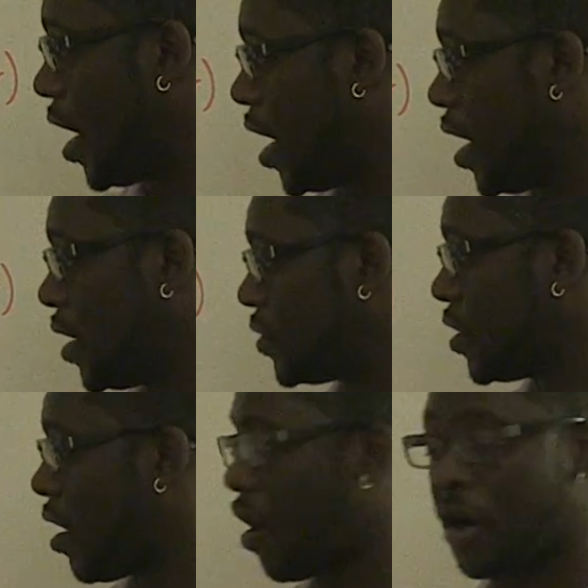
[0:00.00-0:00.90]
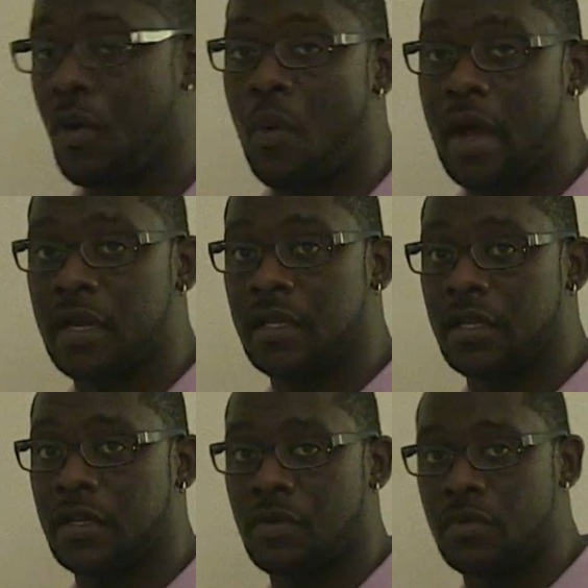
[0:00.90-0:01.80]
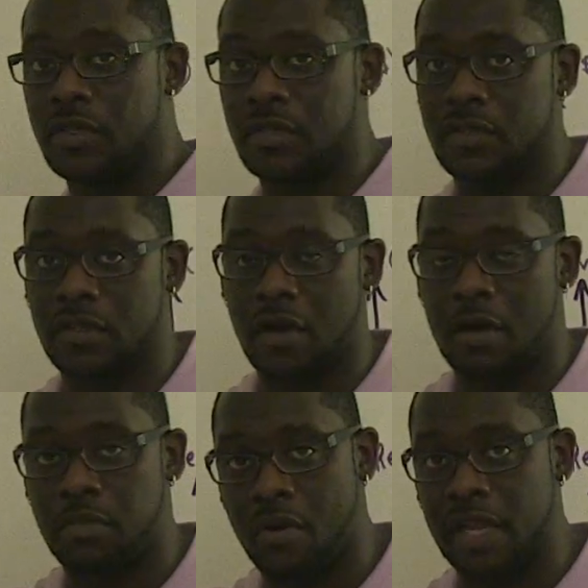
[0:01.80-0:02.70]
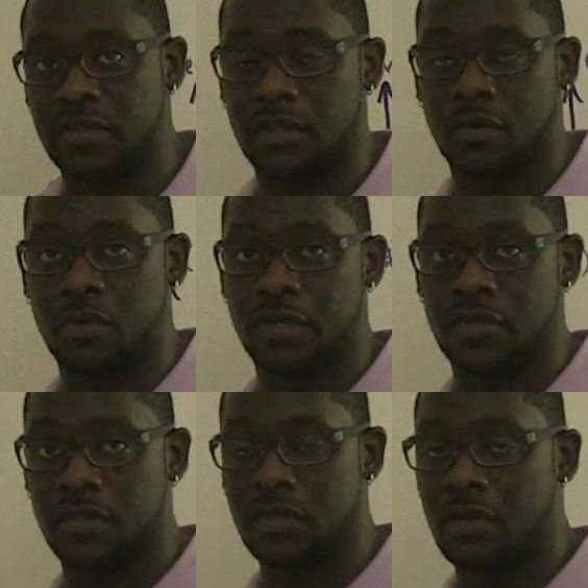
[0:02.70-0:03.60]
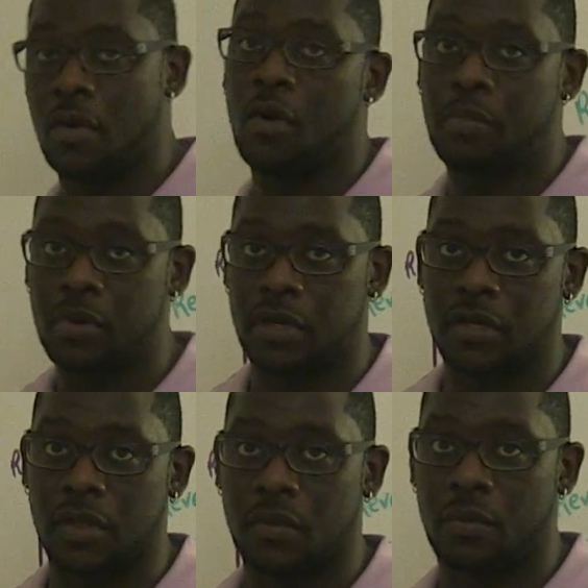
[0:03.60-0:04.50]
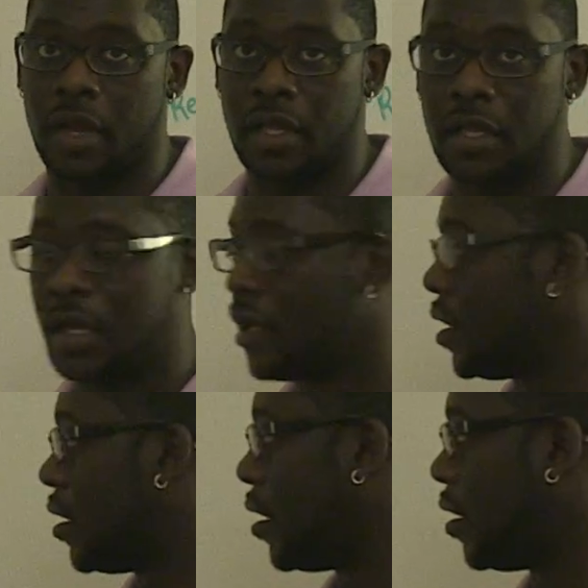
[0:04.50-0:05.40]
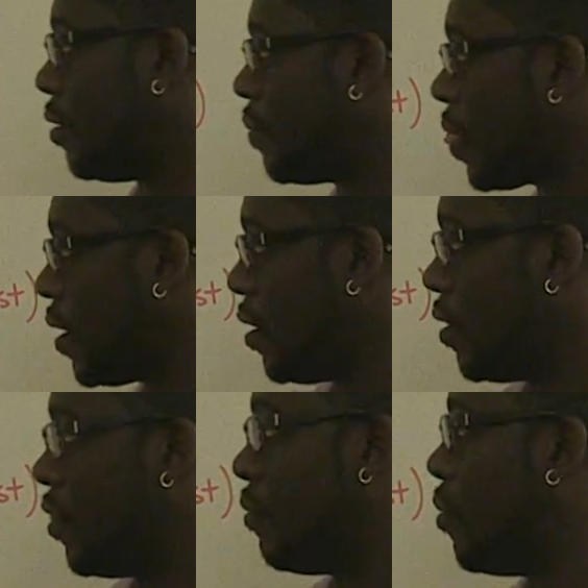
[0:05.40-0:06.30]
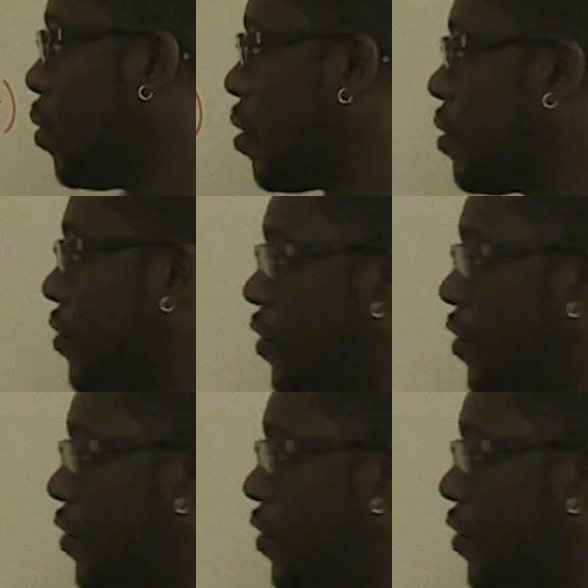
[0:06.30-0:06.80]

as our quantity increases, our price increases. Or put another way, the more